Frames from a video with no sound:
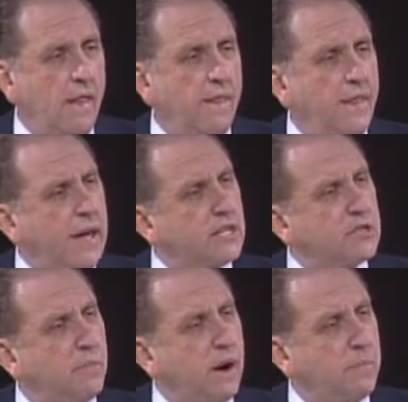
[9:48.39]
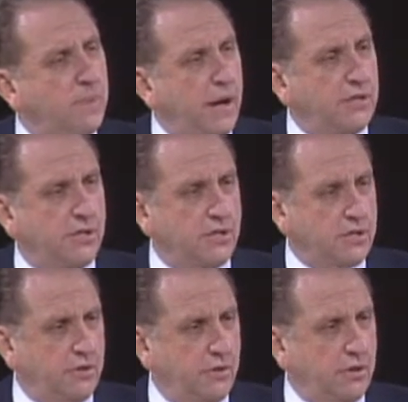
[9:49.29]
They inspire patience
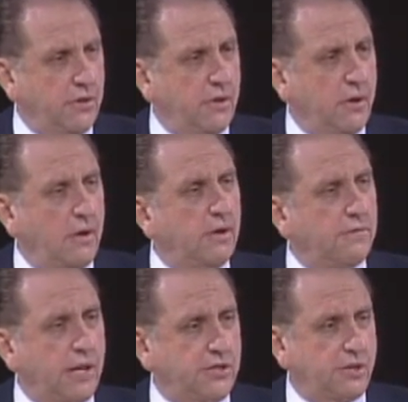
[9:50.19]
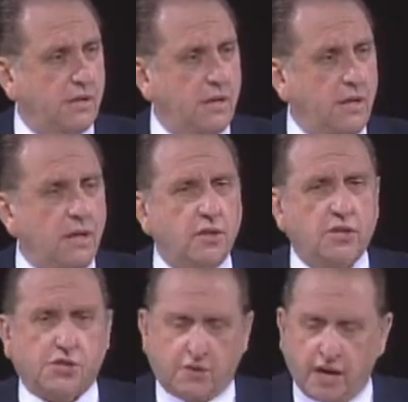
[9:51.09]
to endure affliction,
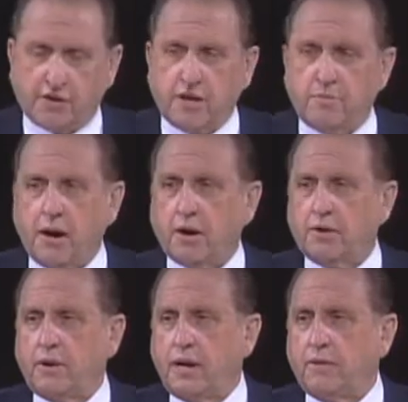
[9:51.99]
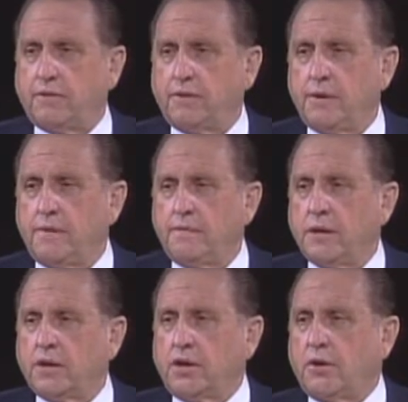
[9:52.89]
strength to bear grief,
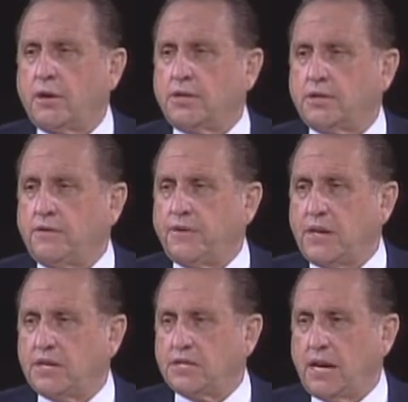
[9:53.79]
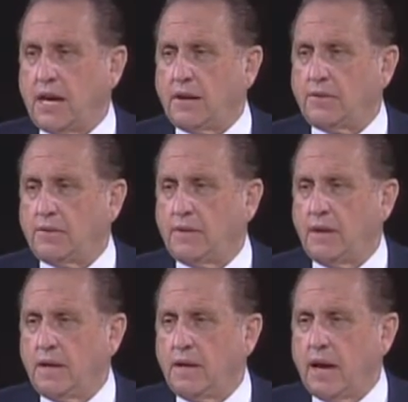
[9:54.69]
courage to face death,
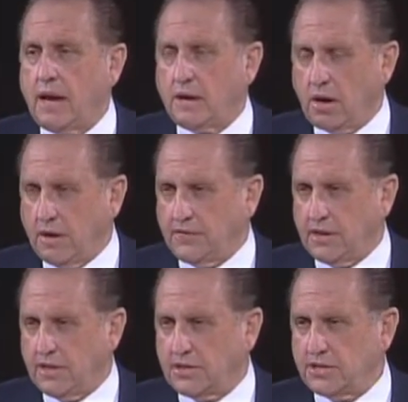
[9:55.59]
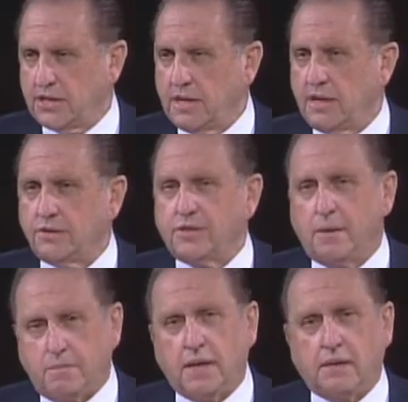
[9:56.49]
and confidence to
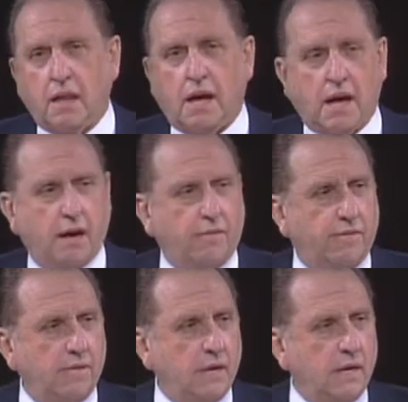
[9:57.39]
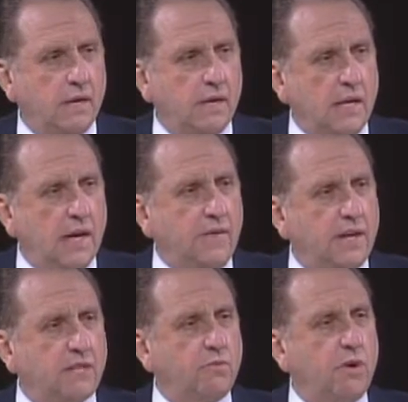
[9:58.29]
meet life. In
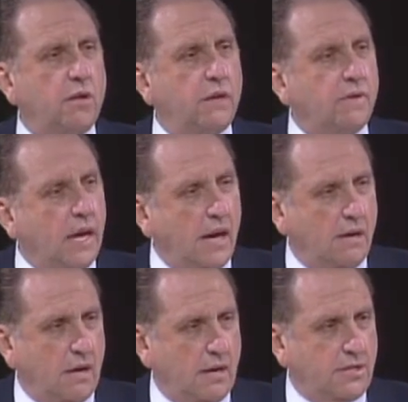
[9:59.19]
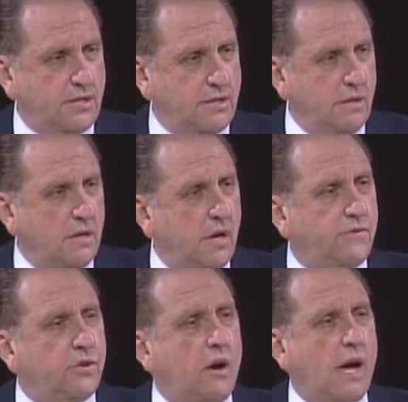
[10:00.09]
this world of chaos, of
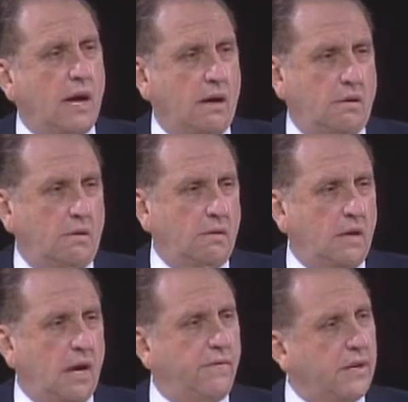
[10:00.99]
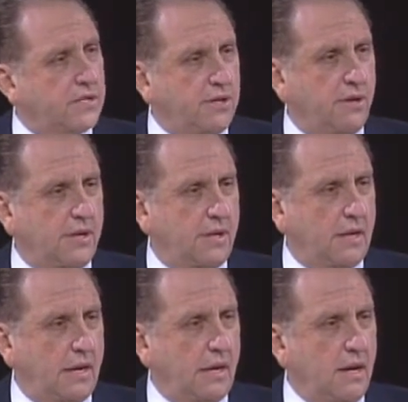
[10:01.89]
trial, of uncertainty,